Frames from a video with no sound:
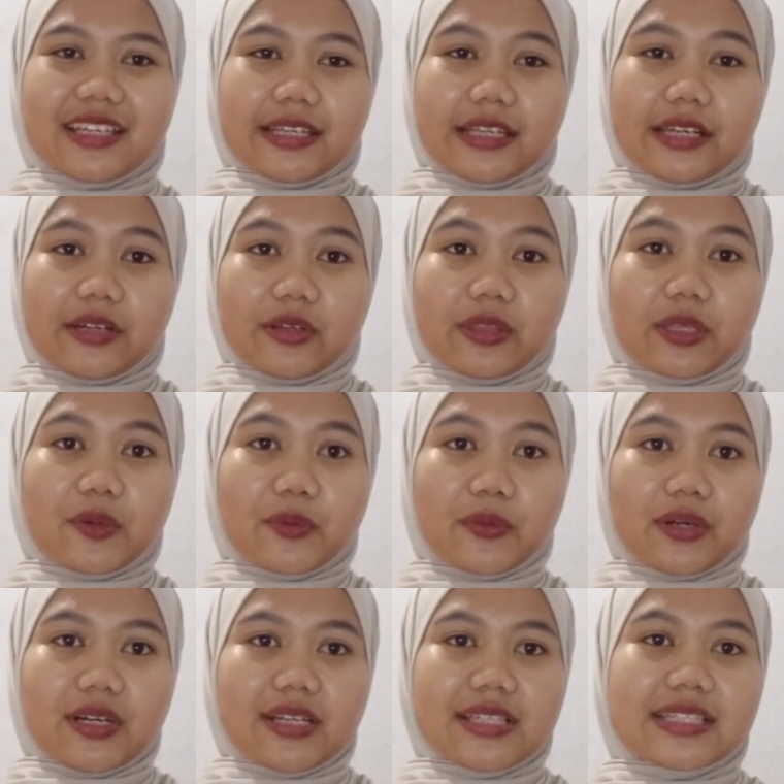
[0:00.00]
In other
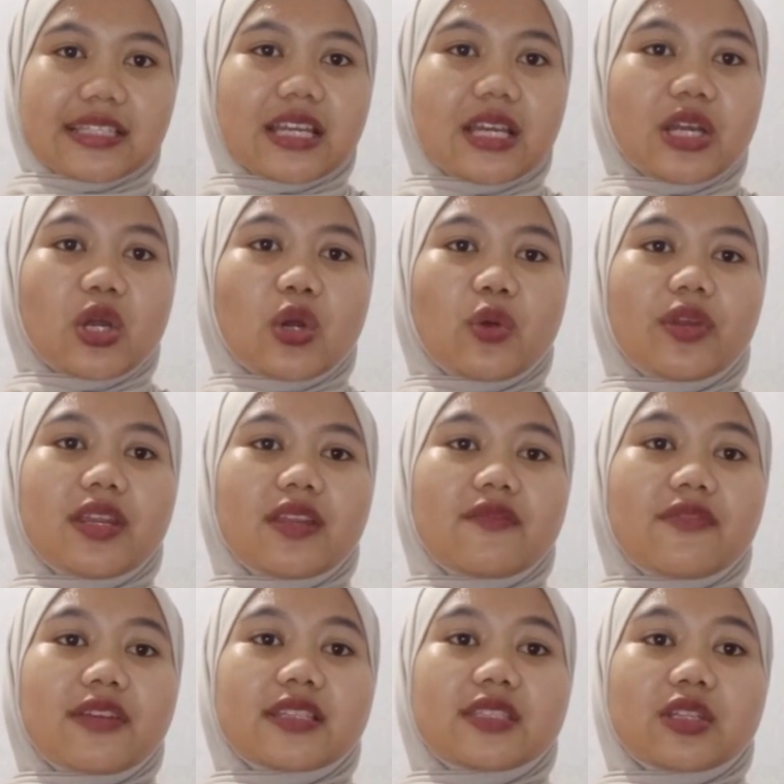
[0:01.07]
words, when
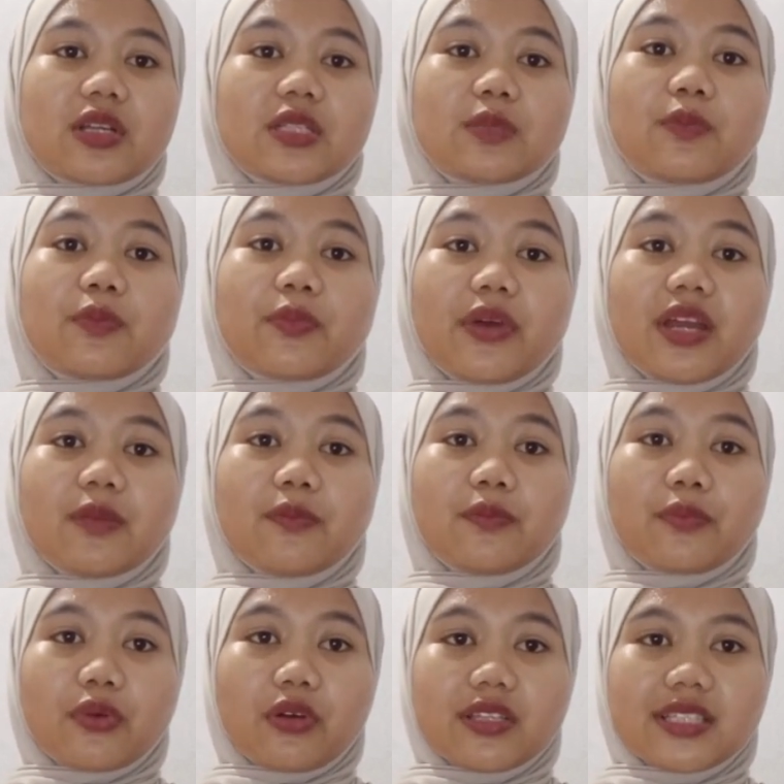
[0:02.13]
investors buy
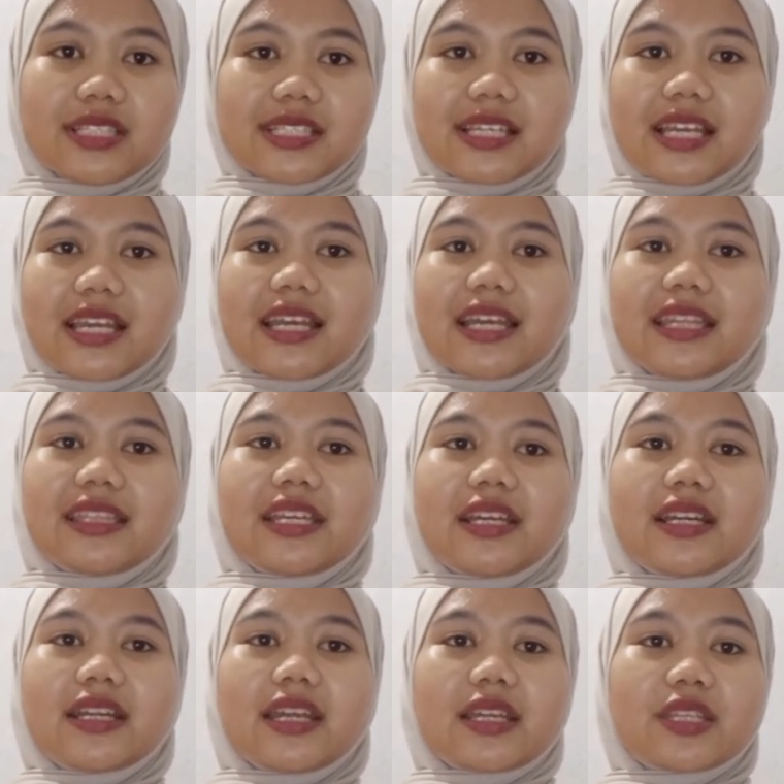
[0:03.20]
bonds, they
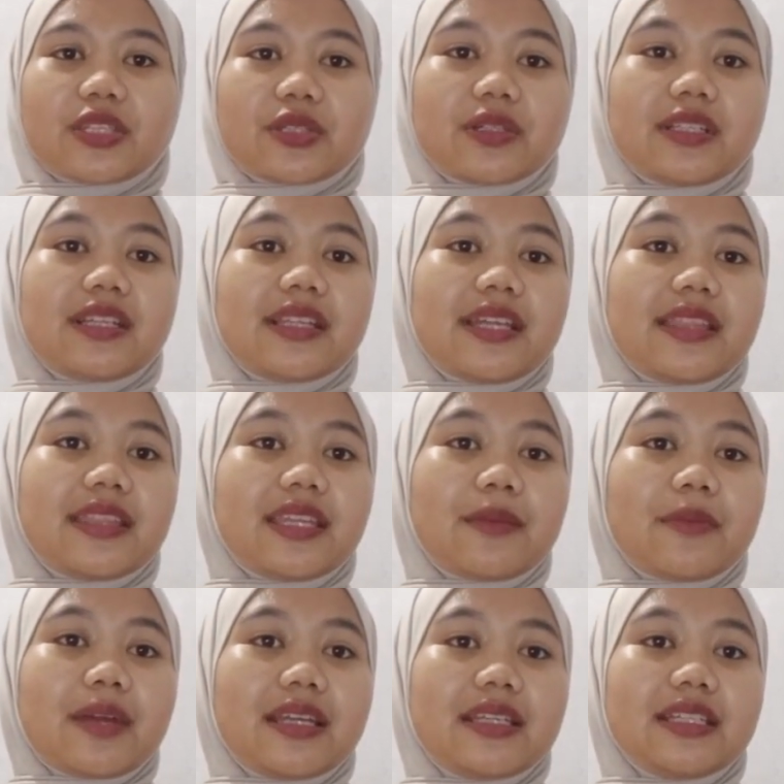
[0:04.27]
are actually
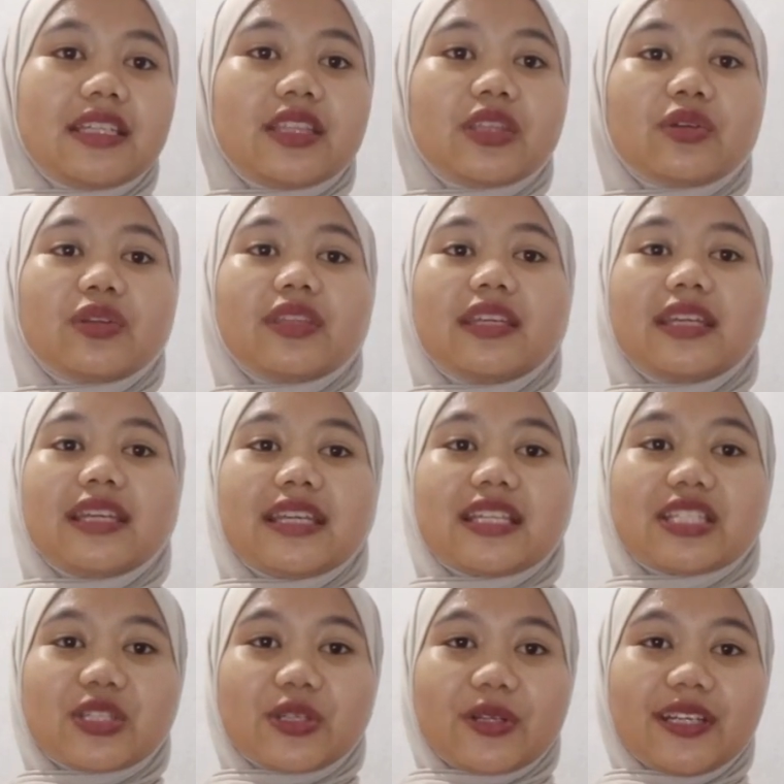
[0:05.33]
lending money to the
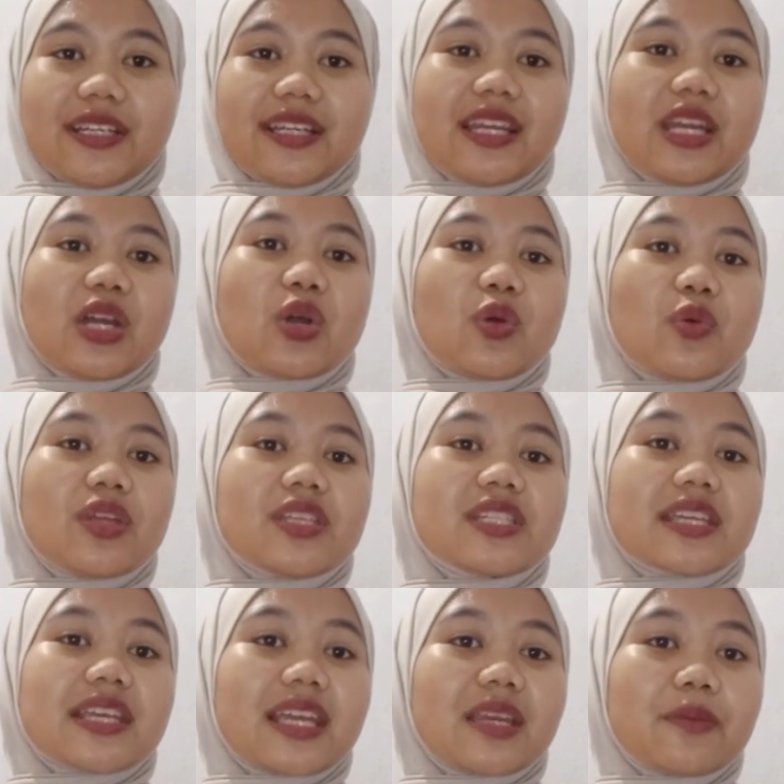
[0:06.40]
issuer,
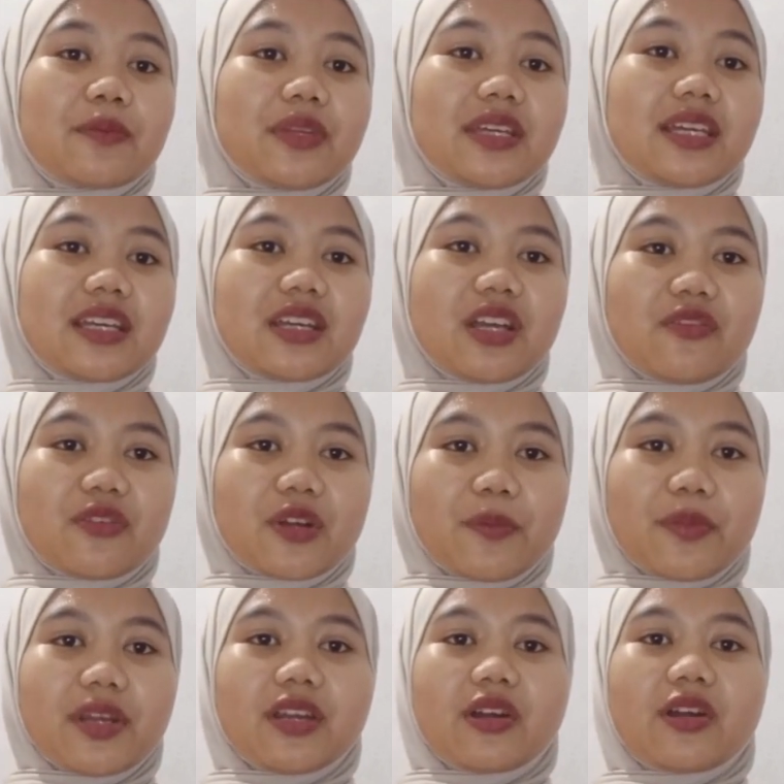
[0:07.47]
which can be a
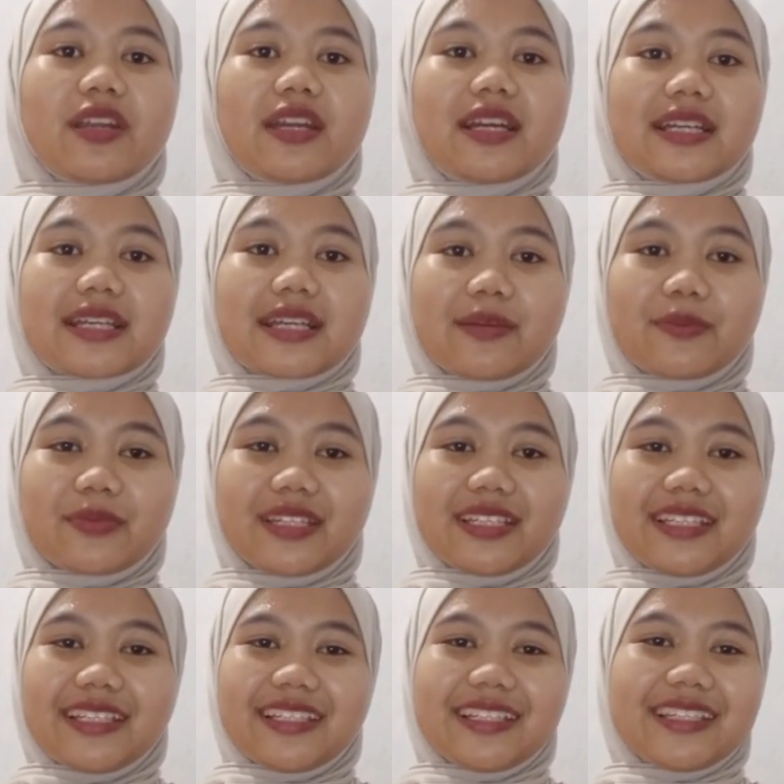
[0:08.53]
government or a
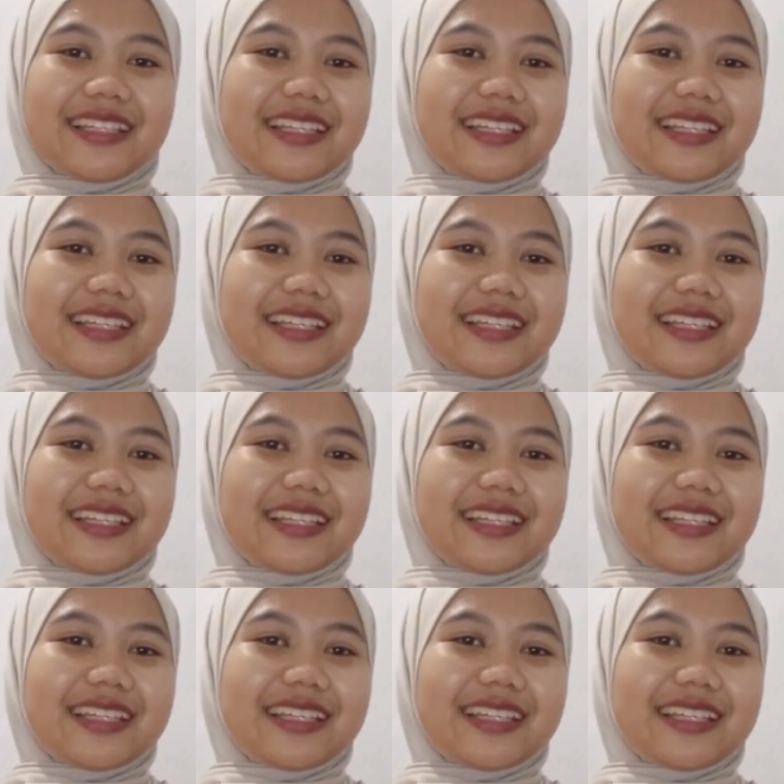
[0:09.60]
company.